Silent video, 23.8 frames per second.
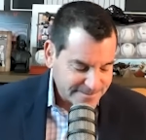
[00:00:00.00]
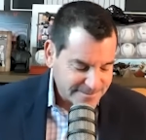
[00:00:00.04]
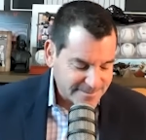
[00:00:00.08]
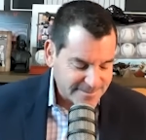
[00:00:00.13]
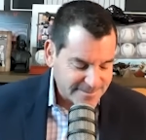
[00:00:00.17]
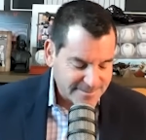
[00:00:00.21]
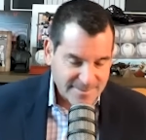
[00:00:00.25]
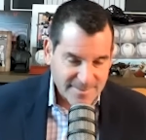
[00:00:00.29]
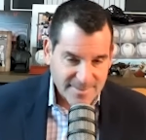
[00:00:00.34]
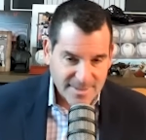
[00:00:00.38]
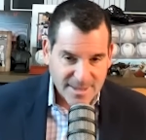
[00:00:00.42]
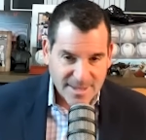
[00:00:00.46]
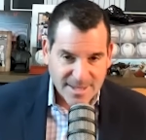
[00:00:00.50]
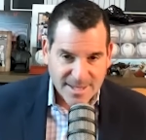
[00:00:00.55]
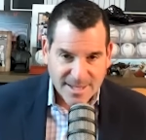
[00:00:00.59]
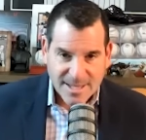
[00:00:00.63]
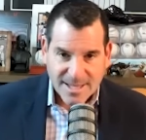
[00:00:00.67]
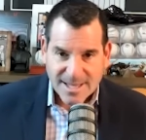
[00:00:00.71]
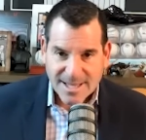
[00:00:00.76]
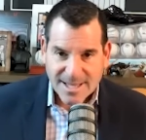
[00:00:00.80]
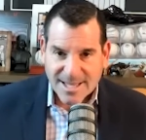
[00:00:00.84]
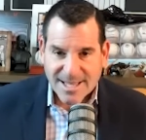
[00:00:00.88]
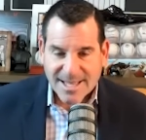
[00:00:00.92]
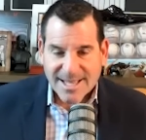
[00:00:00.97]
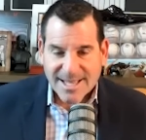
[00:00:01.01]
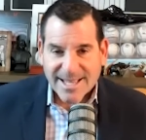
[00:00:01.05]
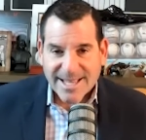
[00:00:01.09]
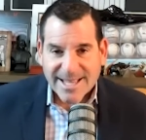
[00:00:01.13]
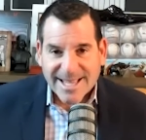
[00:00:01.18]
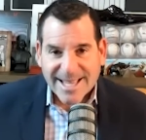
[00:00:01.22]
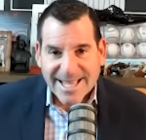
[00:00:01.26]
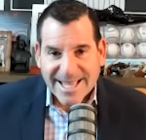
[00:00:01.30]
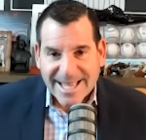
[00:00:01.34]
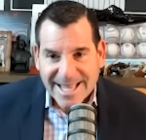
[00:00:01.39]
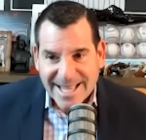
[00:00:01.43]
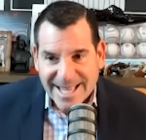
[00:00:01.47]

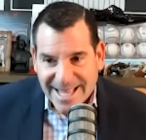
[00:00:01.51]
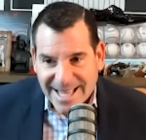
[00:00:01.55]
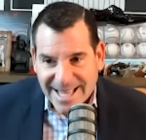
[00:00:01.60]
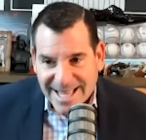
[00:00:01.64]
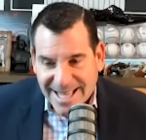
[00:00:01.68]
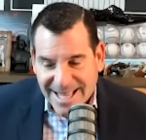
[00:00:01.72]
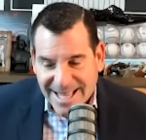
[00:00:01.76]
Nothing is said.